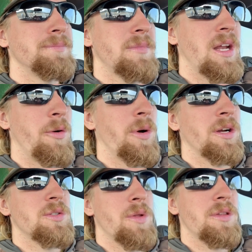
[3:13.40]
And it
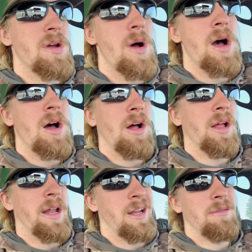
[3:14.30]
works with tow haul,
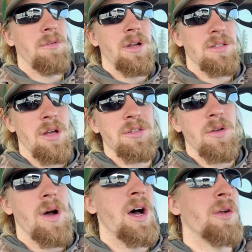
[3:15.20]
and it's also
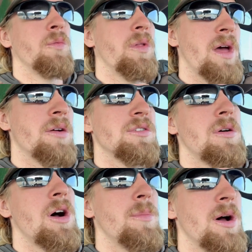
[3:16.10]
on without tow
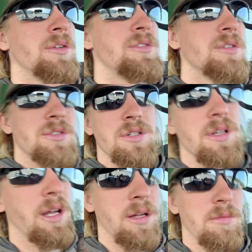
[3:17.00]
haul mode, so it's just
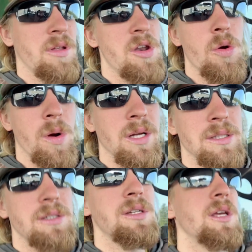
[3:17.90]
like the new
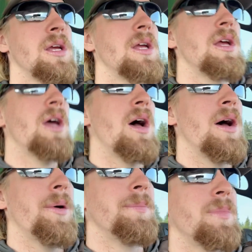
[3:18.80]
ones.
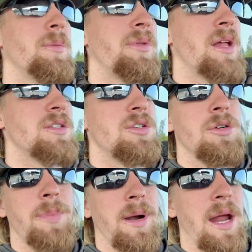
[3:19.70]
But that's
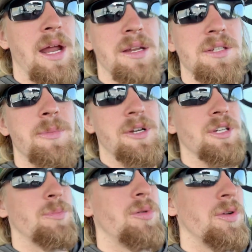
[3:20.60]
super handy,
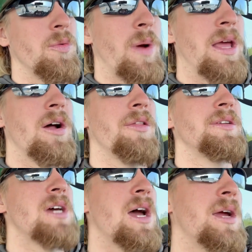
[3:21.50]
especially pulling weight all the
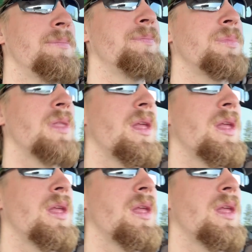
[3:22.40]
time.